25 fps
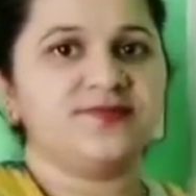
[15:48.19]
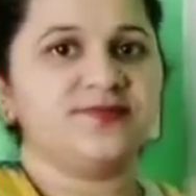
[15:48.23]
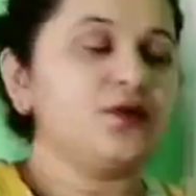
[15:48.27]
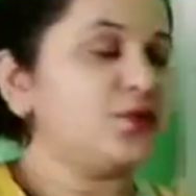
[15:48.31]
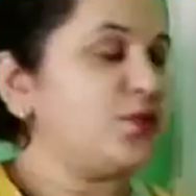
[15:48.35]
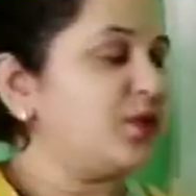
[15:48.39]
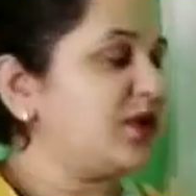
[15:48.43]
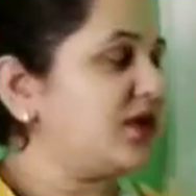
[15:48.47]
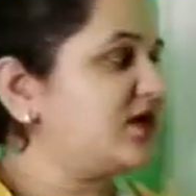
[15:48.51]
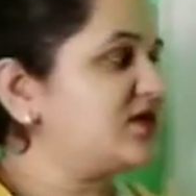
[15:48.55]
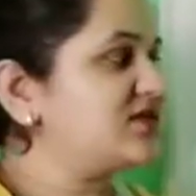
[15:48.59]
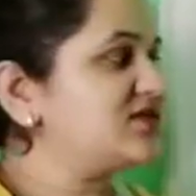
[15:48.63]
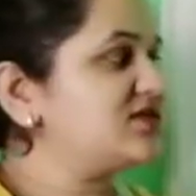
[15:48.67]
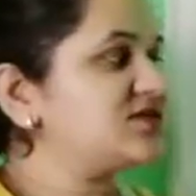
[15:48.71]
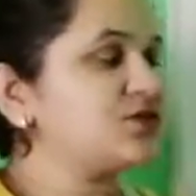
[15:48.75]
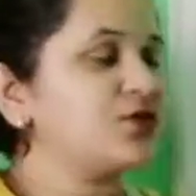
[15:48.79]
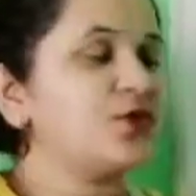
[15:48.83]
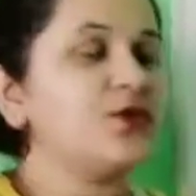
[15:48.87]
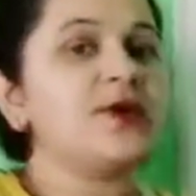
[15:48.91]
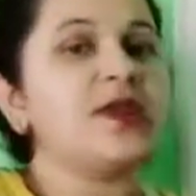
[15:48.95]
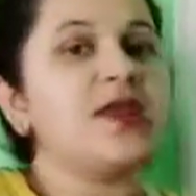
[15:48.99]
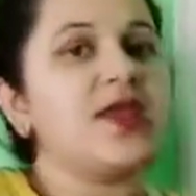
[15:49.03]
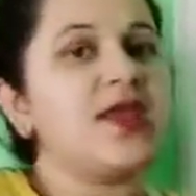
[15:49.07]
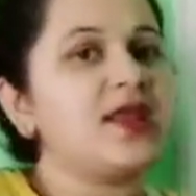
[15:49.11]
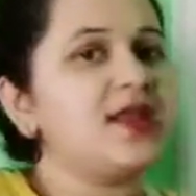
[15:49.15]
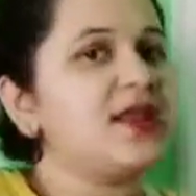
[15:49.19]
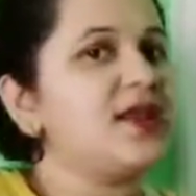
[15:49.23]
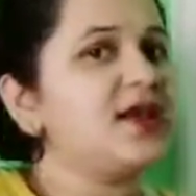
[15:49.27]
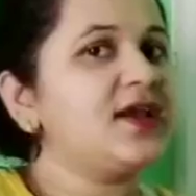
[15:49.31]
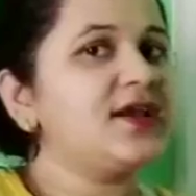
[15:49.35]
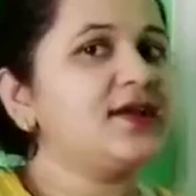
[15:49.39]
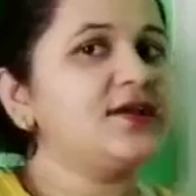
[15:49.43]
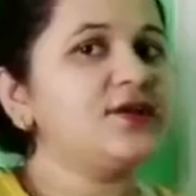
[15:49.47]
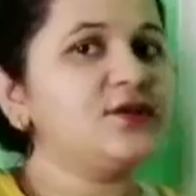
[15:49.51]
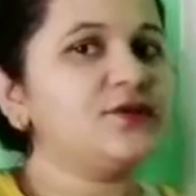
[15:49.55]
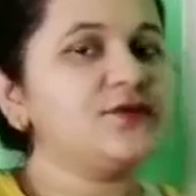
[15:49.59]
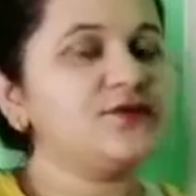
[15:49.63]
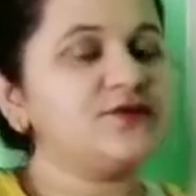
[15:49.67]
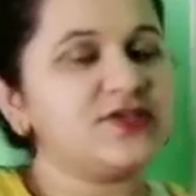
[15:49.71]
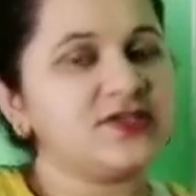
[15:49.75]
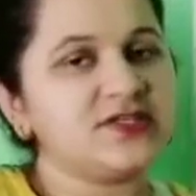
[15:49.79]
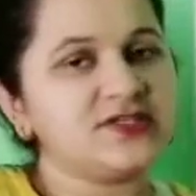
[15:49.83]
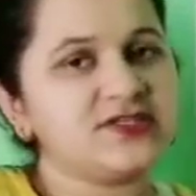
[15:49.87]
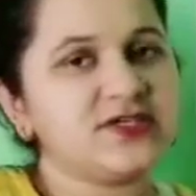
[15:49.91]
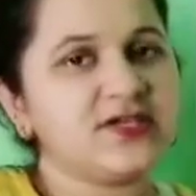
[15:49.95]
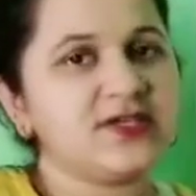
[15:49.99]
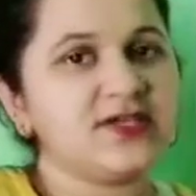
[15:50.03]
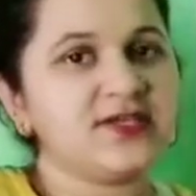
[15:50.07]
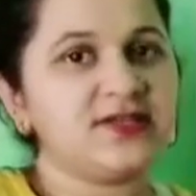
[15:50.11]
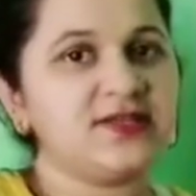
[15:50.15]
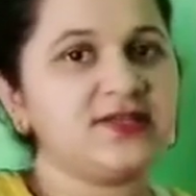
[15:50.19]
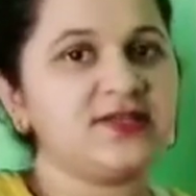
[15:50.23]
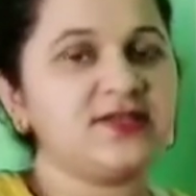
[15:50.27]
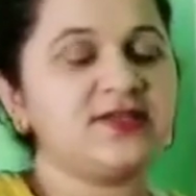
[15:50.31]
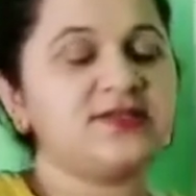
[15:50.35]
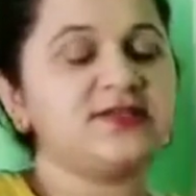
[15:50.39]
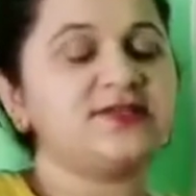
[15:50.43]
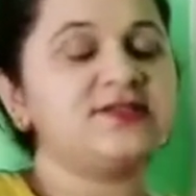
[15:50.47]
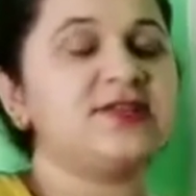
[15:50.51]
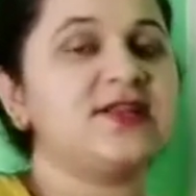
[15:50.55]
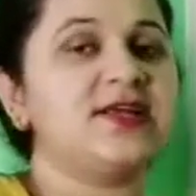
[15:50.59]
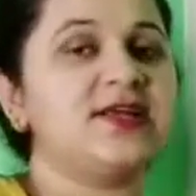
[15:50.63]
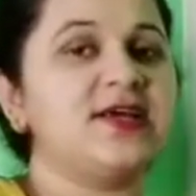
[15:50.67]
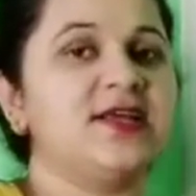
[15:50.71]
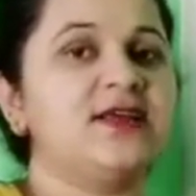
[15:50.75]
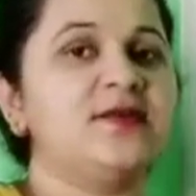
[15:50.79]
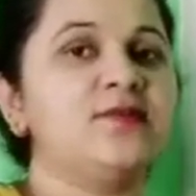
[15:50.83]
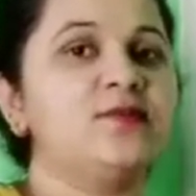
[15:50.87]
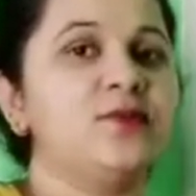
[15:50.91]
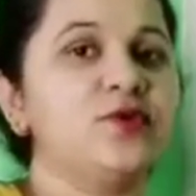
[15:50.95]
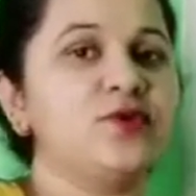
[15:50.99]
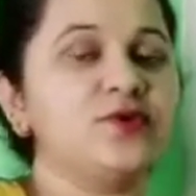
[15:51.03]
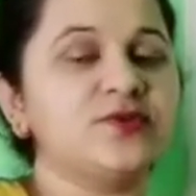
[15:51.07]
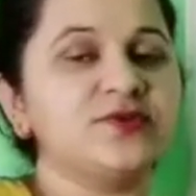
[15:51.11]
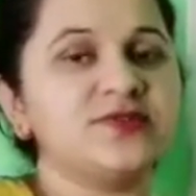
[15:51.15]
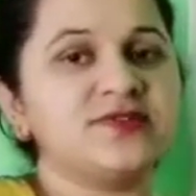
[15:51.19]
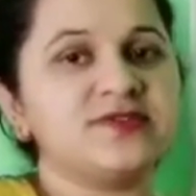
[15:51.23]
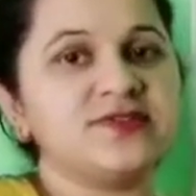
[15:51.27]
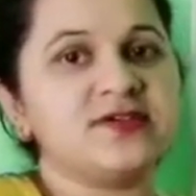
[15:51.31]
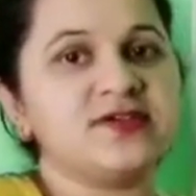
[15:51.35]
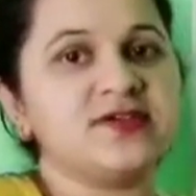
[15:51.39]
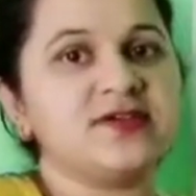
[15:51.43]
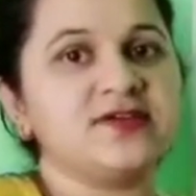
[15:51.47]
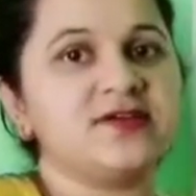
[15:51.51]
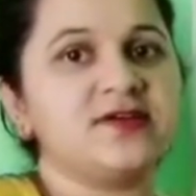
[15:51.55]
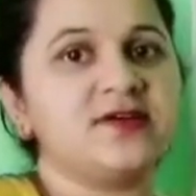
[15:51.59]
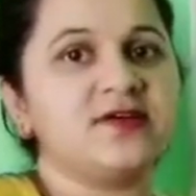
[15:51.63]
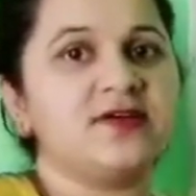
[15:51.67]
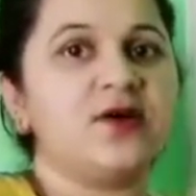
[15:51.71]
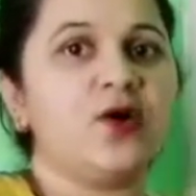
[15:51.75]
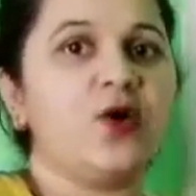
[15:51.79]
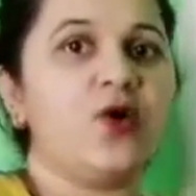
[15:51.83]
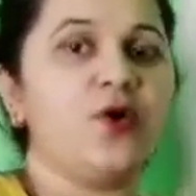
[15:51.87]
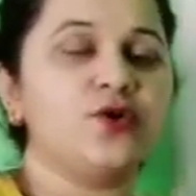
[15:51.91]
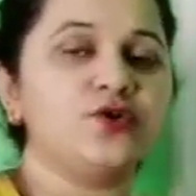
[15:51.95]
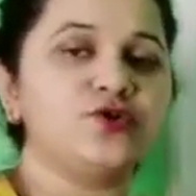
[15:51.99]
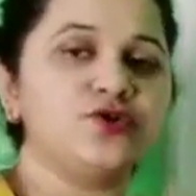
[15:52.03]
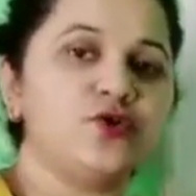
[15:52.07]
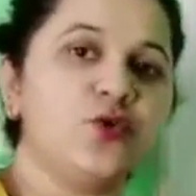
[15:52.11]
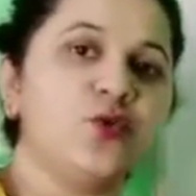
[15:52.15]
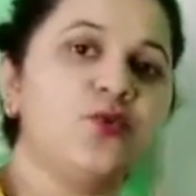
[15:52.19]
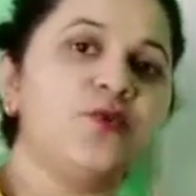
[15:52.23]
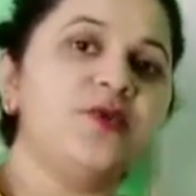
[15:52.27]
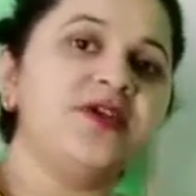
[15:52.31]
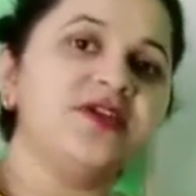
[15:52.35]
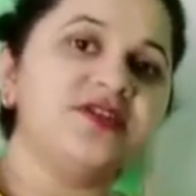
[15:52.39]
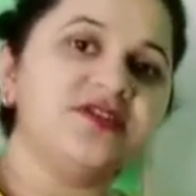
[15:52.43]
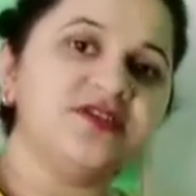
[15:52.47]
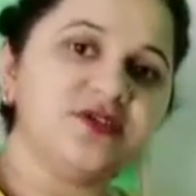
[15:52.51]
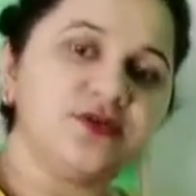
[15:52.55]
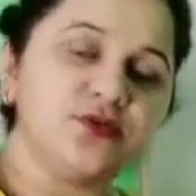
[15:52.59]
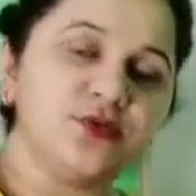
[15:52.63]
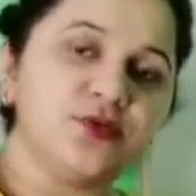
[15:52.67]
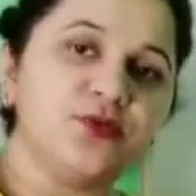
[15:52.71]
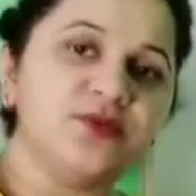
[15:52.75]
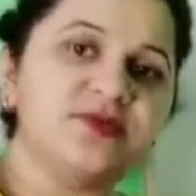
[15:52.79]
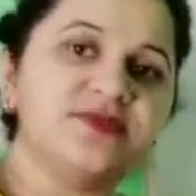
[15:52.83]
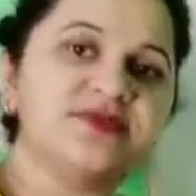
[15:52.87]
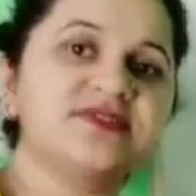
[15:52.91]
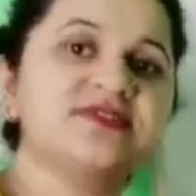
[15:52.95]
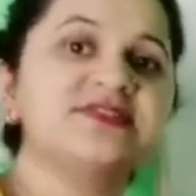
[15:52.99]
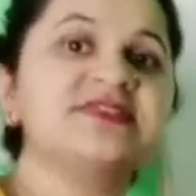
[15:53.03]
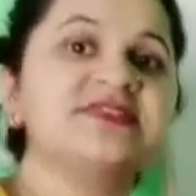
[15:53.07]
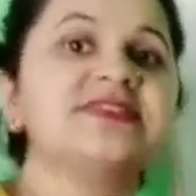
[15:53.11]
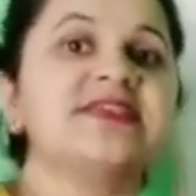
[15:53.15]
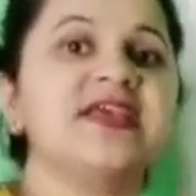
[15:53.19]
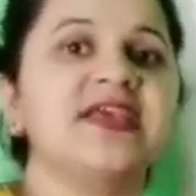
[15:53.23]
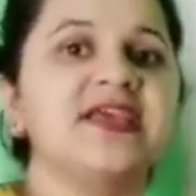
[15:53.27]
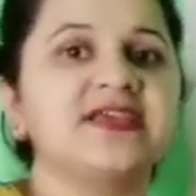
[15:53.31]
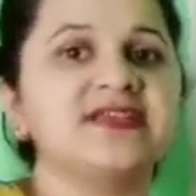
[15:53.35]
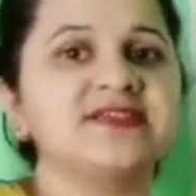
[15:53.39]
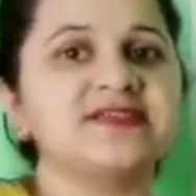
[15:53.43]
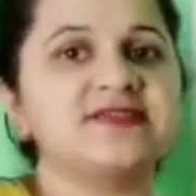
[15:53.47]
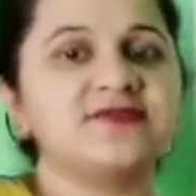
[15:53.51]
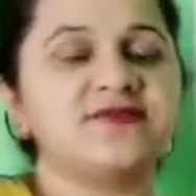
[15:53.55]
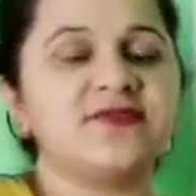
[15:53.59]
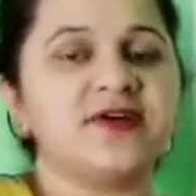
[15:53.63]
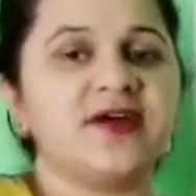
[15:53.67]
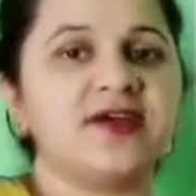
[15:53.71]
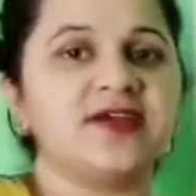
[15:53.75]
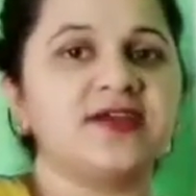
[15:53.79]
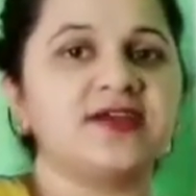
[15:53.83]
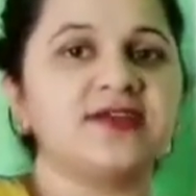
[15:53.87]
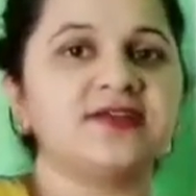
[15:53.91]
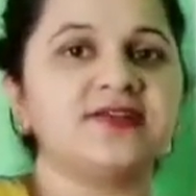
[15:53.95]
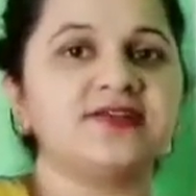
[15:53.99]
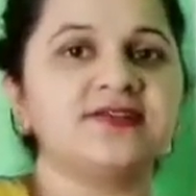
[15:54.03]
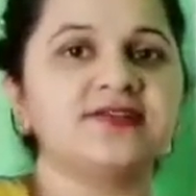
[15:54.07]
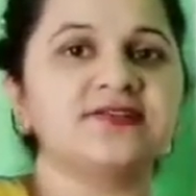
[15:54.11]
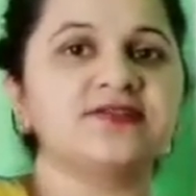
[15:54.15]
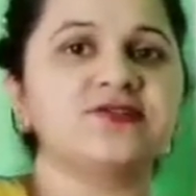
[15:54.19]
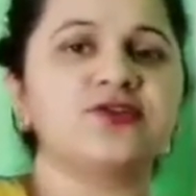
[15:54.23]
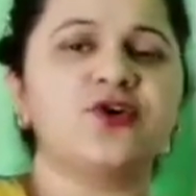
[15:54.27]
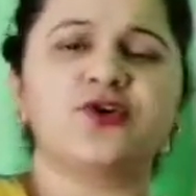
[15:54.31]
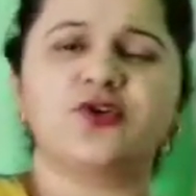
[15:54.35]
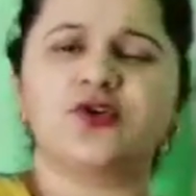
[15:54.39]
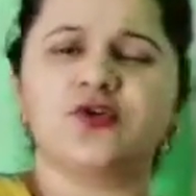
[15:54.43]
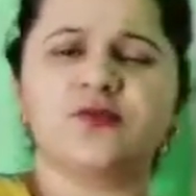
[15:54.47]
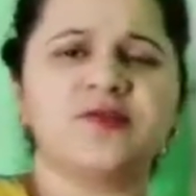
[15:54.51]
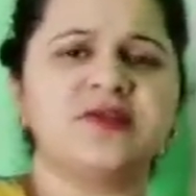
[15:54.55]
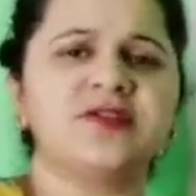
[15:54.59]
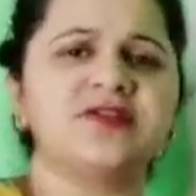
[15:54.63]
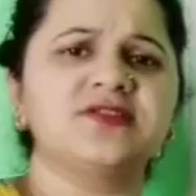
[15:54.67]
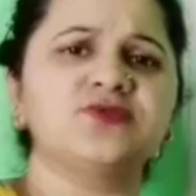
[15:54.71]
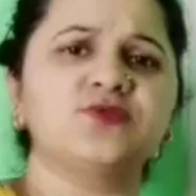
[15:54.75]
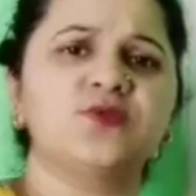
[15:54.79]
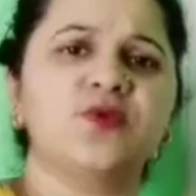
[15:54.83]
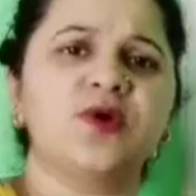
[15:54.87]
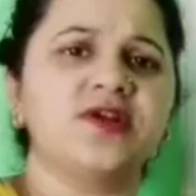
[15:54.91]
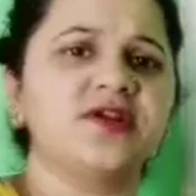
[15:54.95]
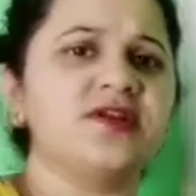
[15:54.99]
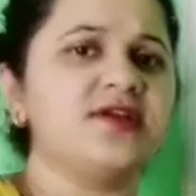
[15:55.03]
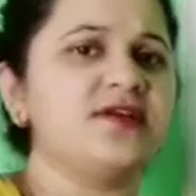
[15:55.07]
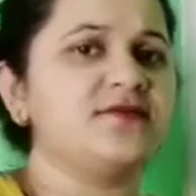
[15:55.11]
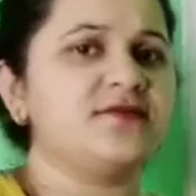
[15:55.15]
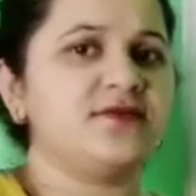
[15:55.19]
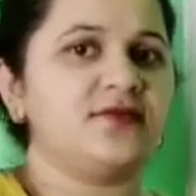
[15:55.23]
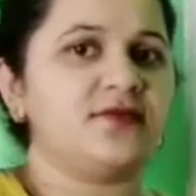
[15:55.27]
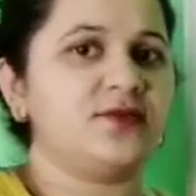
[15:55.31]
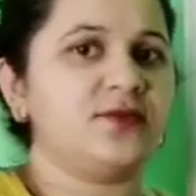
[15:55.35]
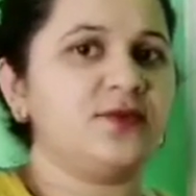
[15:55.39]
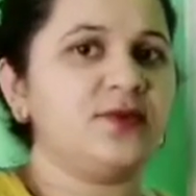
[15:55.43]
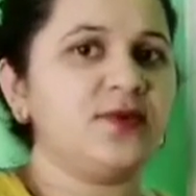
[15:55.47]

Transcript: We can store any kind of data in it, like music, audio, videos, text files, documents, whatever.